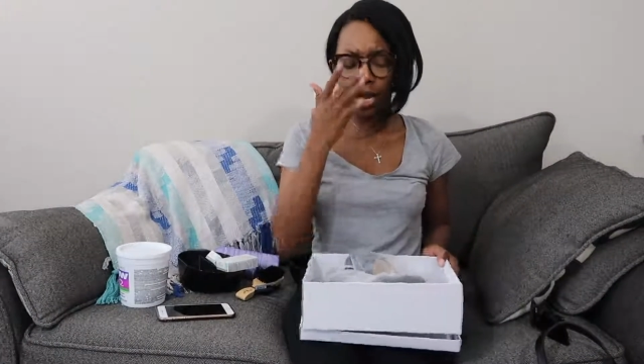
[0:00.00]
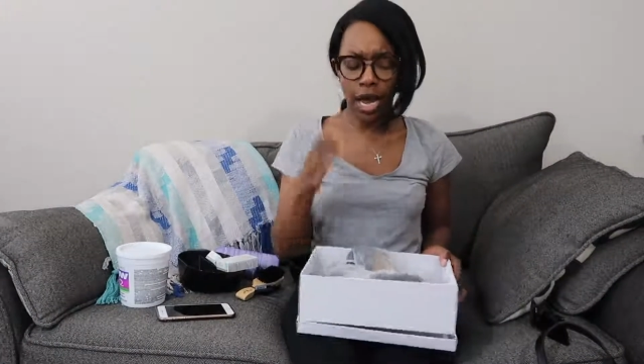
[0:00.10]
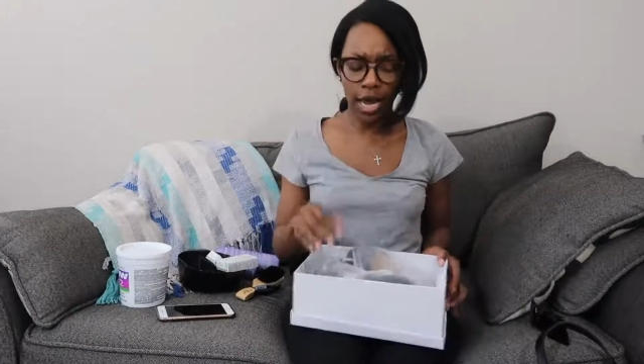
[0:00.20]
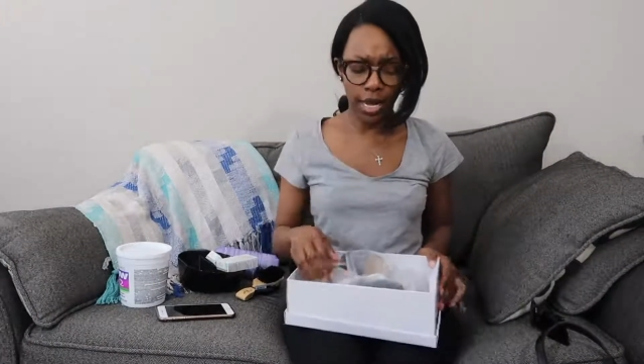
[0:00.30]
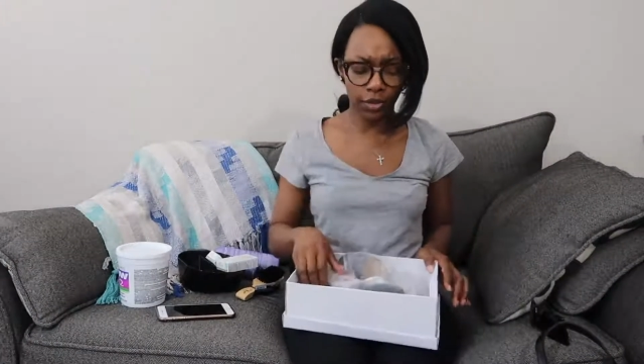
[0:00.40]

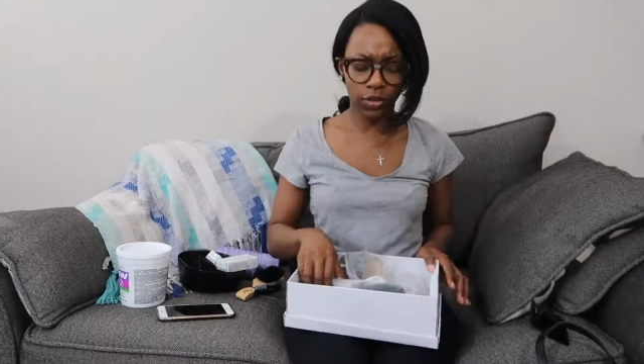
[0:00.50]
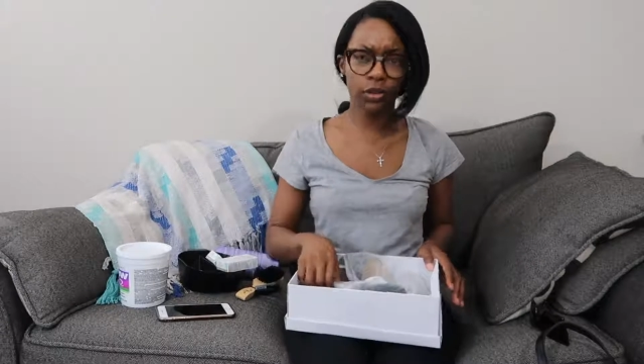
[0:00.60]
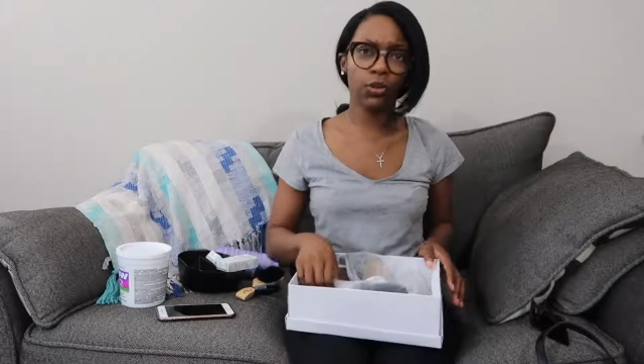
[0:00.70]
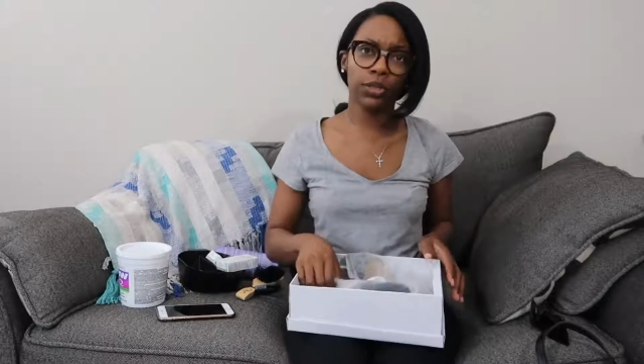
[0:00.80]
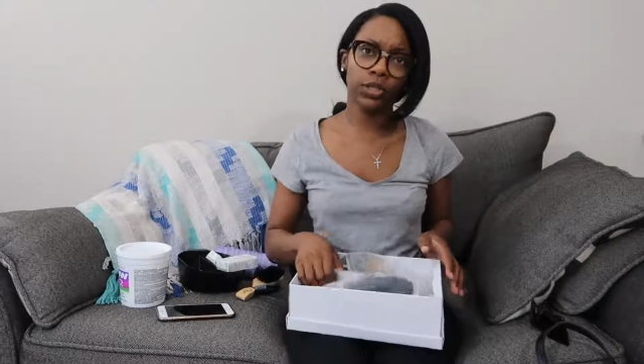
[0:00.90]
I
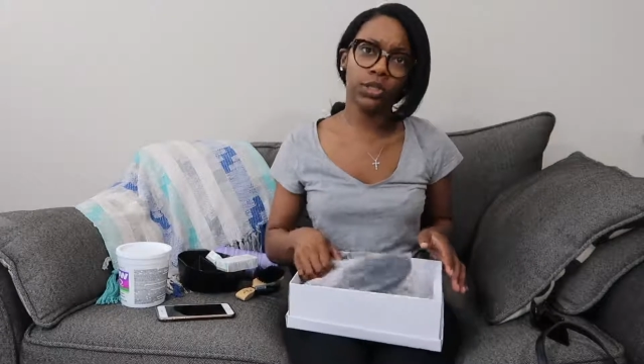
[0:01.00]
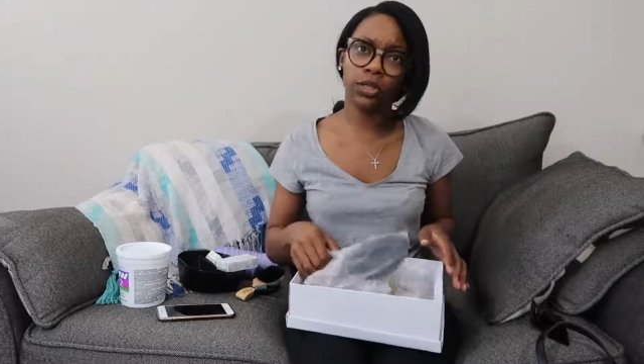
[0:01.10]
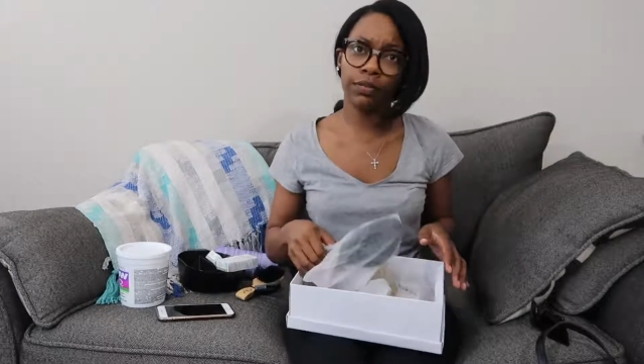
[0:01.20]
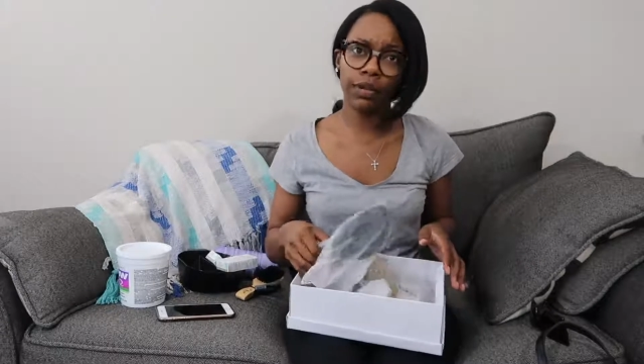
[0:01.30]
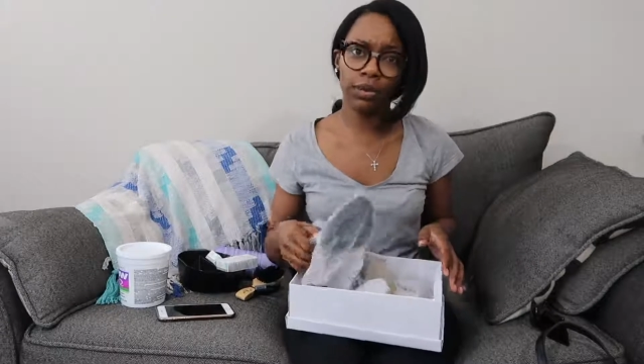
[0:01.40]
actually ordered these
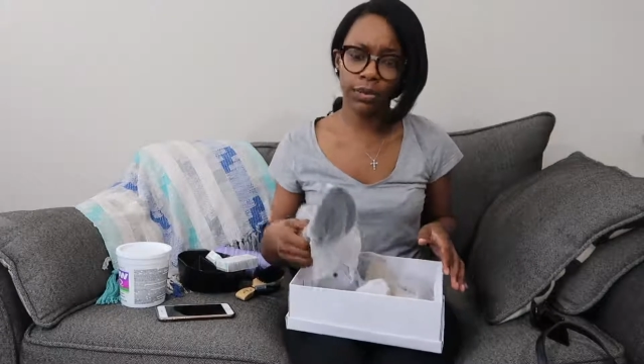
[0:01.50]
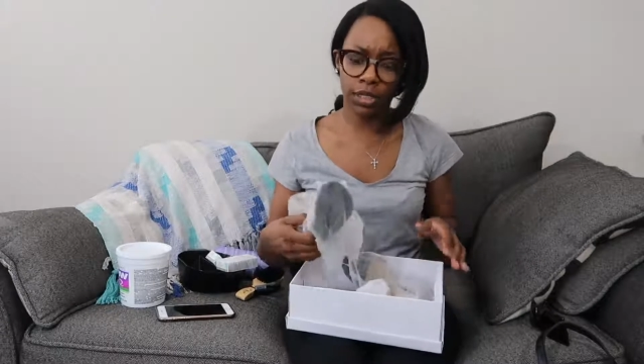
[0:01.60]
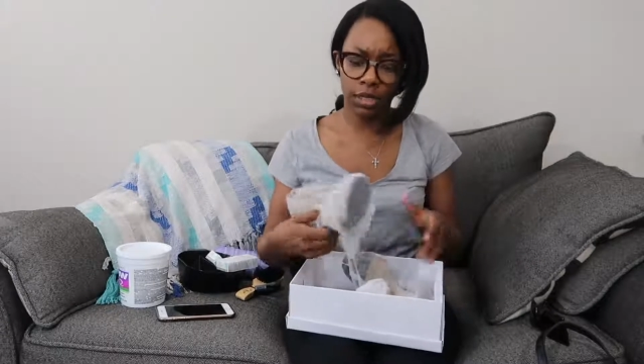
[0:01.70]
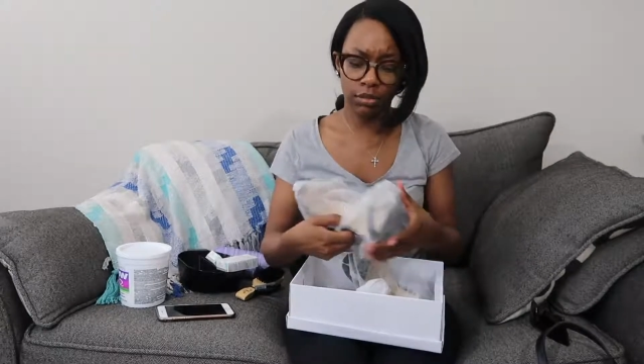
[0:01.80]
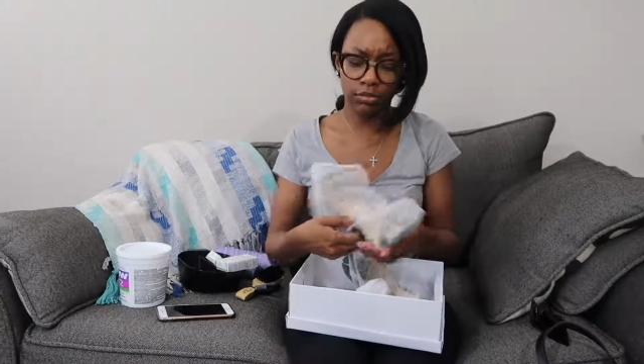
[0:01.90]
off
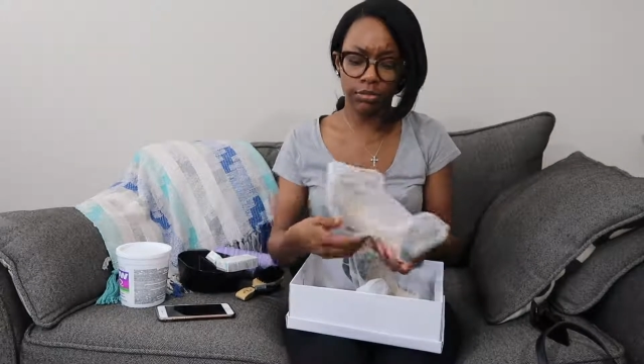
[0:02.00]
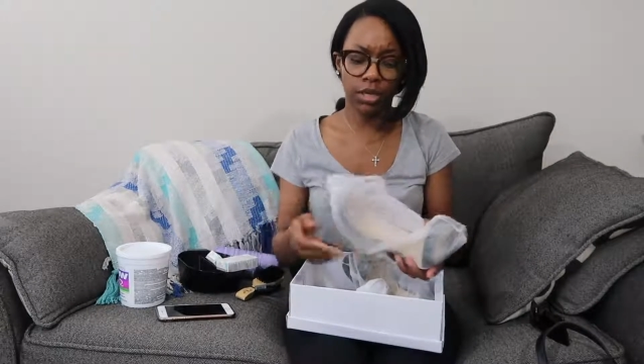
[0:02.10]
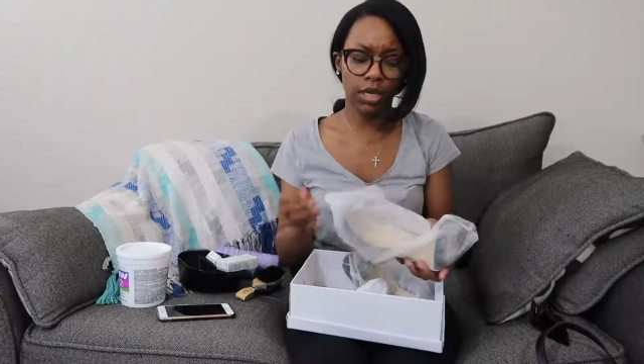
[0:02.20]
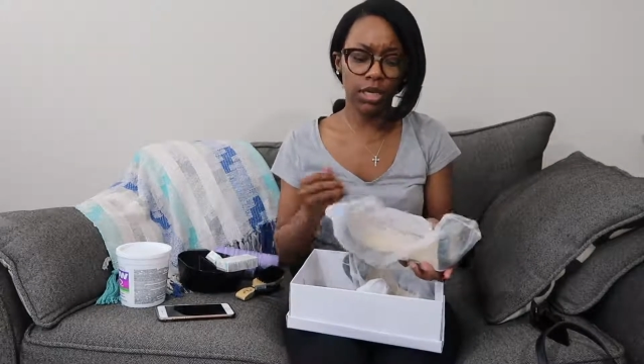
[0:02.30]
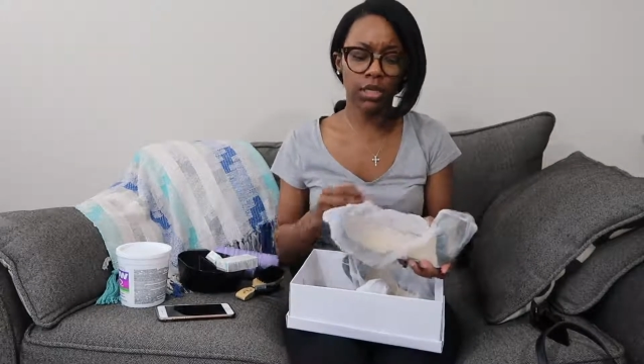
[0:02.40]
Amazon
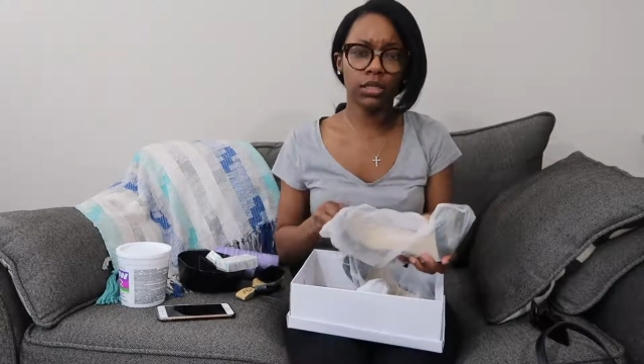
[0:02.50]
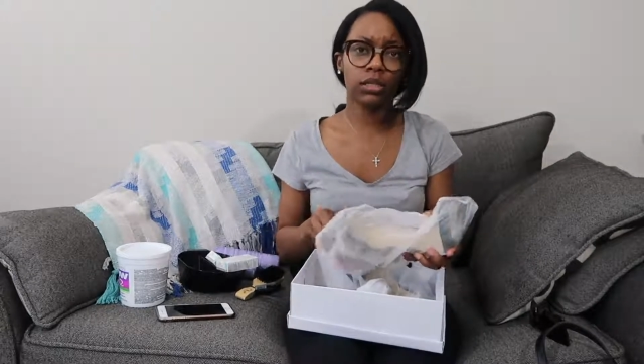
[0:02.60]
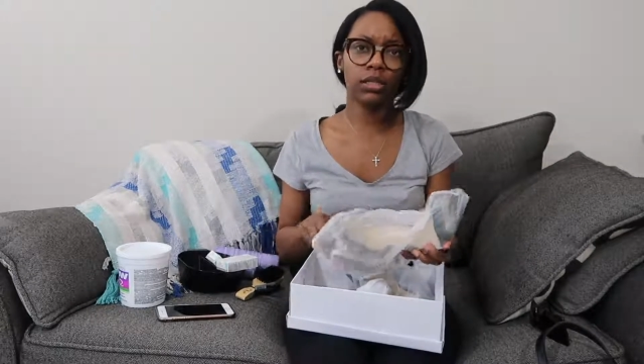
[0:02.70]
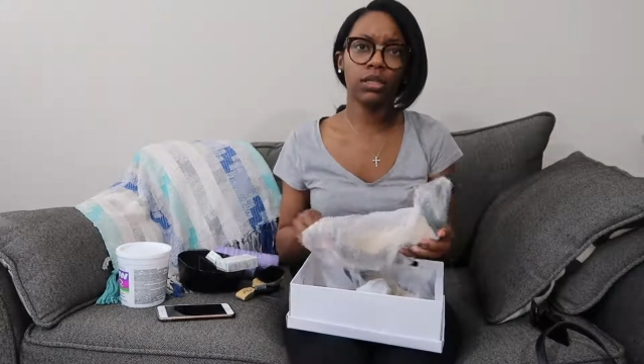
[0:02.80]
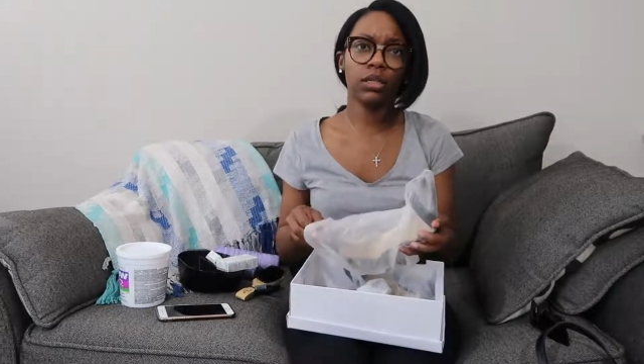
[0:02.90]

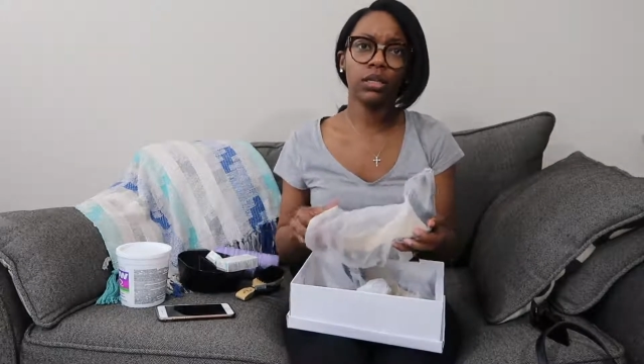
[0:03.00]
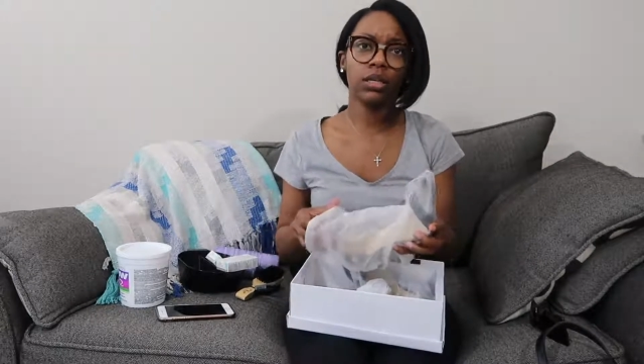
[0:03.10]
because